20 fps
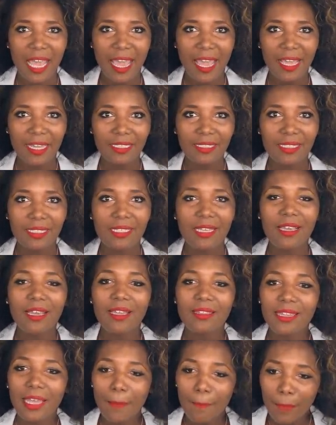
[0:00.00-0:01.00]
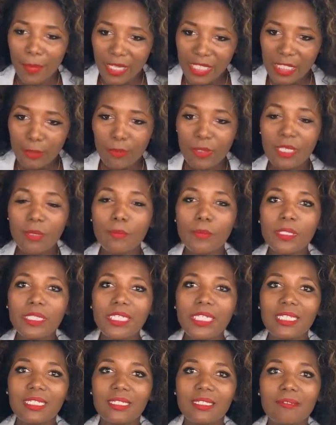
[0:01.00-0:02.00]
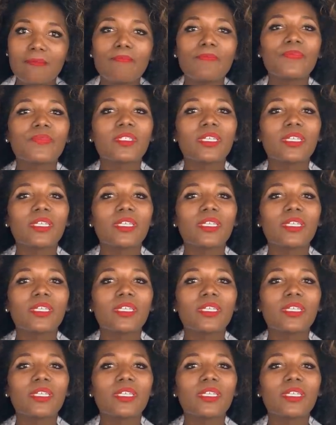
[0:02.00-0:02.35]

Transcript: acts that must be completed